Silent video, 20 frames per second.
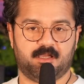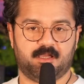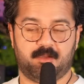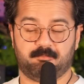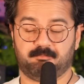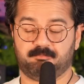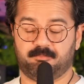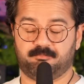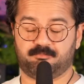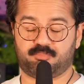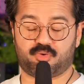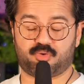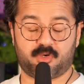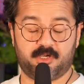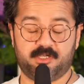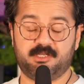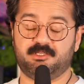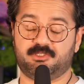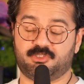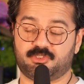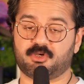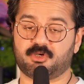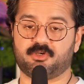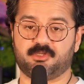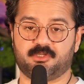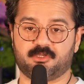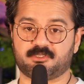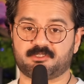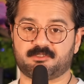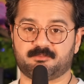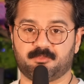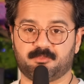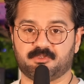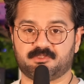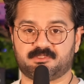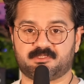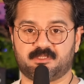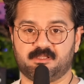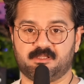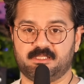I'm pretty sure you're
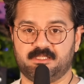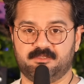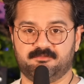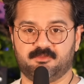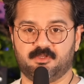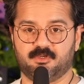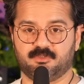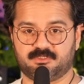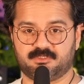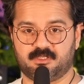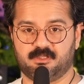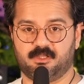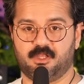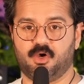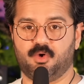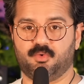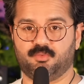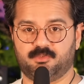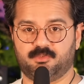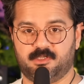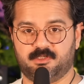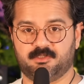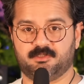supposed to leave those alone.